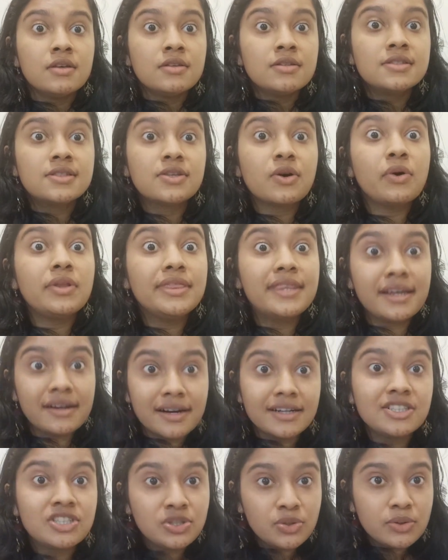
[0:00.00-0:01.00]
So there
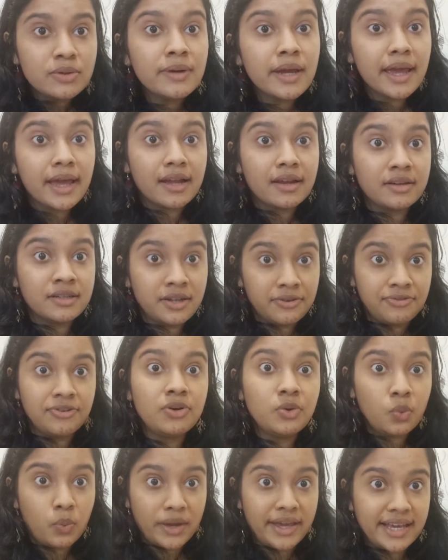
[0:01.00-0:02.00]
are two
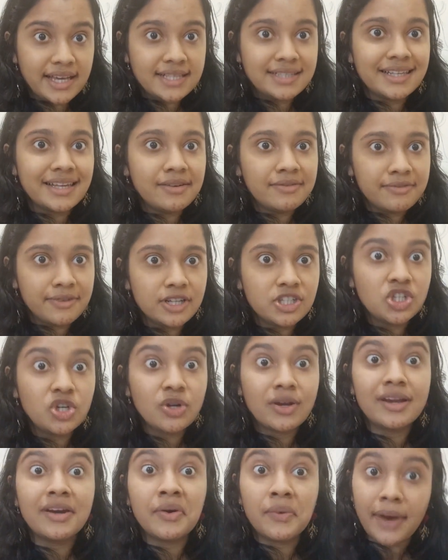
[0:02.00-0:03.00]
different ways in which you
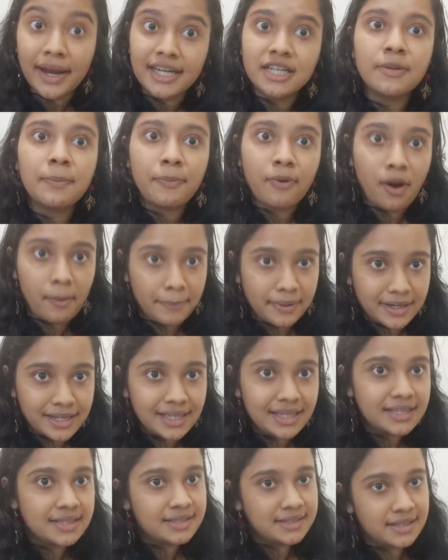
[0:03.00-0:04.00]
can rent
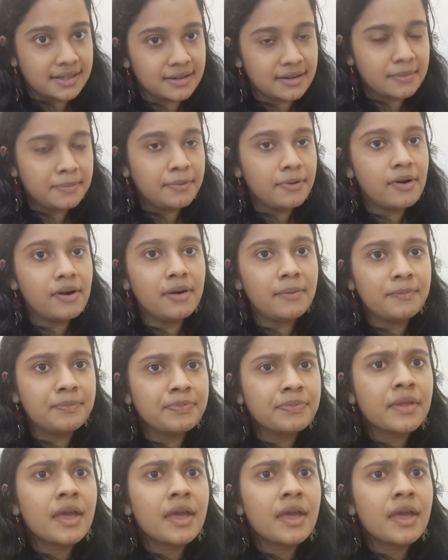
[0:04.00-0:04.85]
property in Singapore.